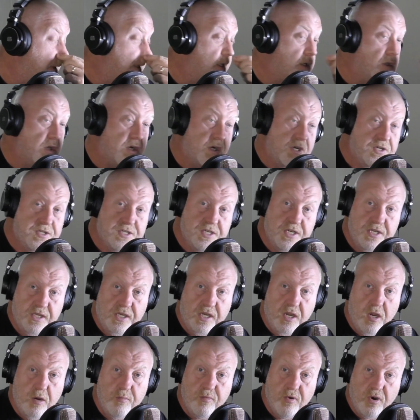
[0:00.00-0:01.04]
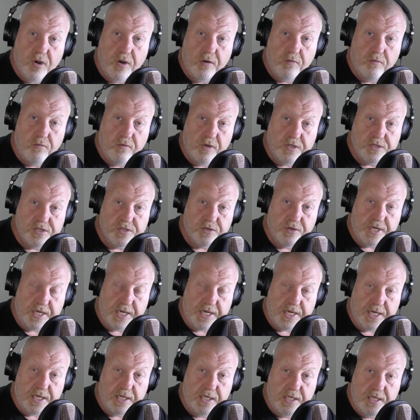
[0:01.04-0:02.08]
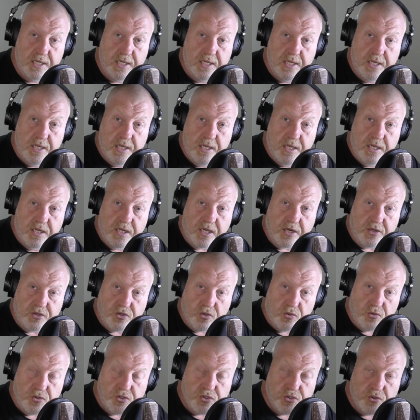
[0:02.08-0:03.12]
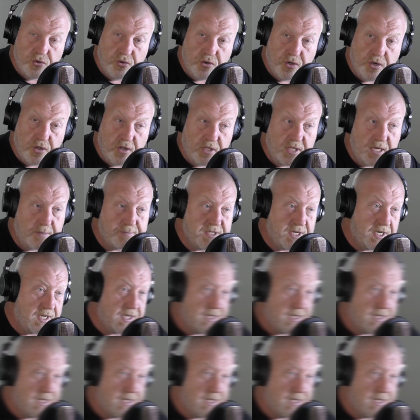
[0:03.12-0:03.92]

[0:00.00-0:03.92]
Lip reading: And like I said in the GoPro, once I get it all sorted, I'll update